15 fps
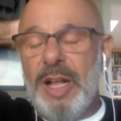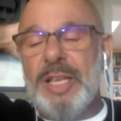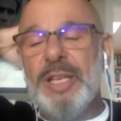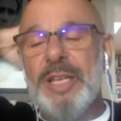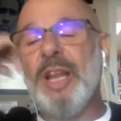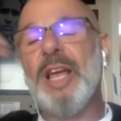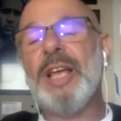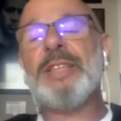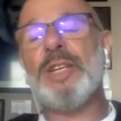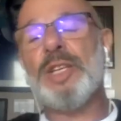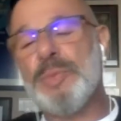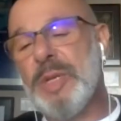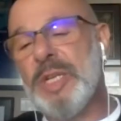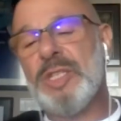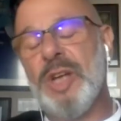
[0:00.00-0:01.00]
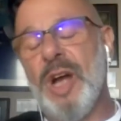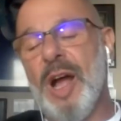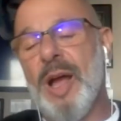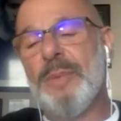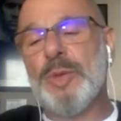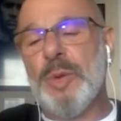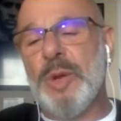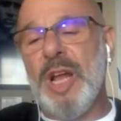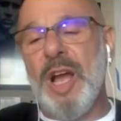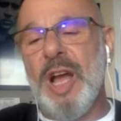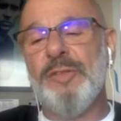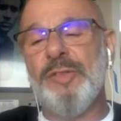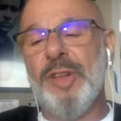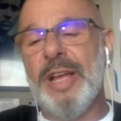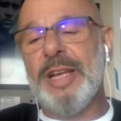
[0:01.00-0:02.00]
there's been times when
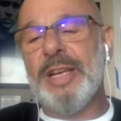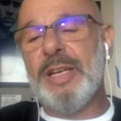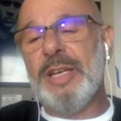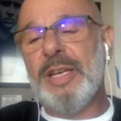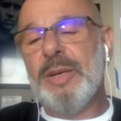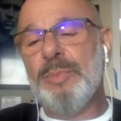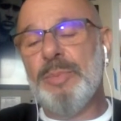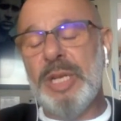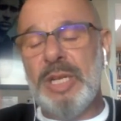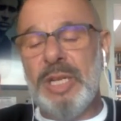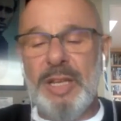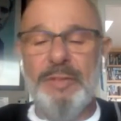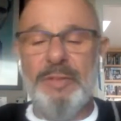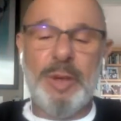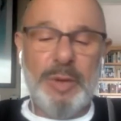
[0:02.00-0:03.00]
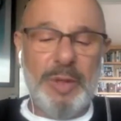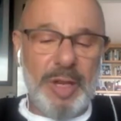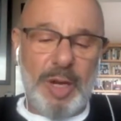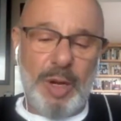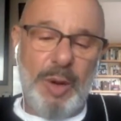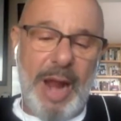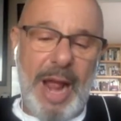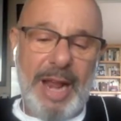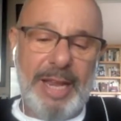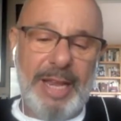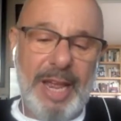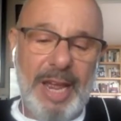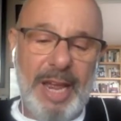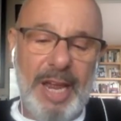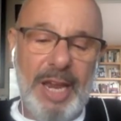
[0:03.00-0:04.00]
I've like been living with a crack
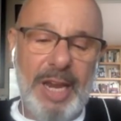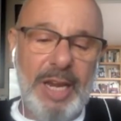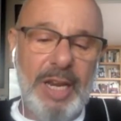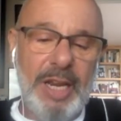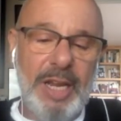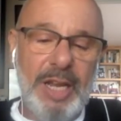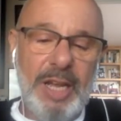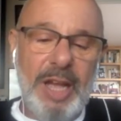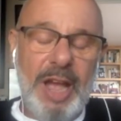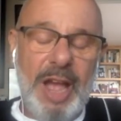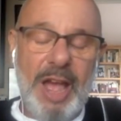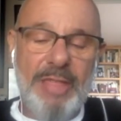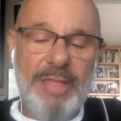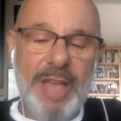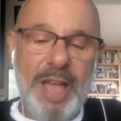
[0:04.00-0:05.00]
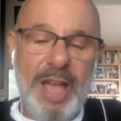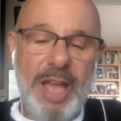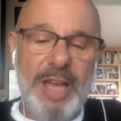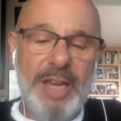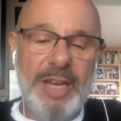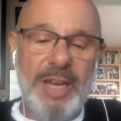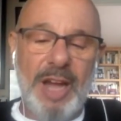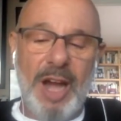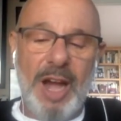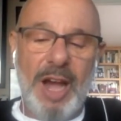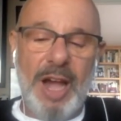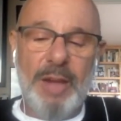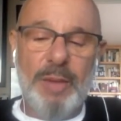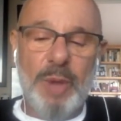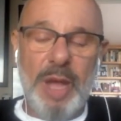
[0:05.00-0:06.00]
gang, and then
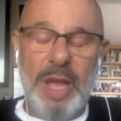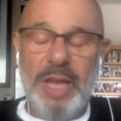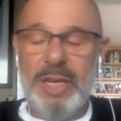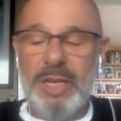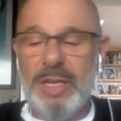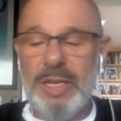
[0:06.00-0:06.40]
I went